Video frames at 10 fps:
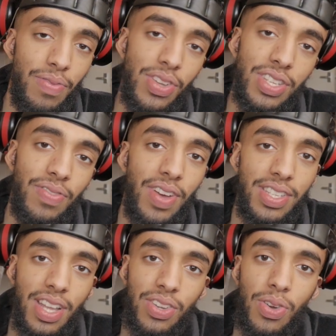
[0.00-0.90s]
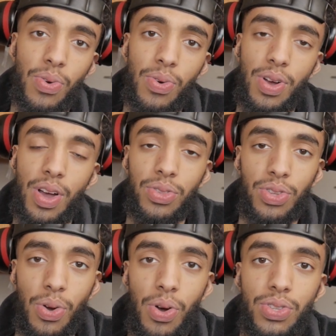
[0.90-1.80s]
first advice that I'd
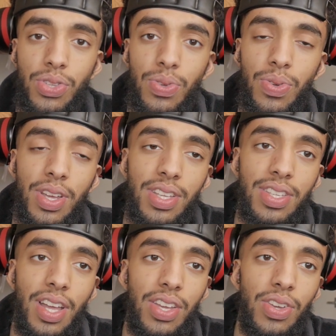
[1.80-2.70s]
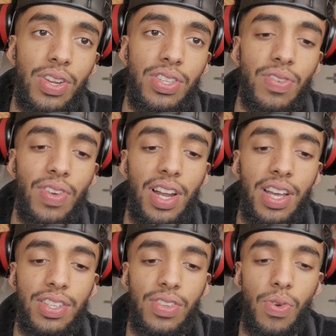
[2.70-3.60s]
go on to is that you need to
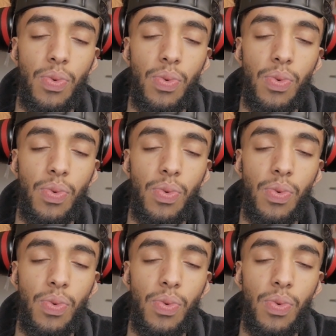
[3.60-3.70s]
realise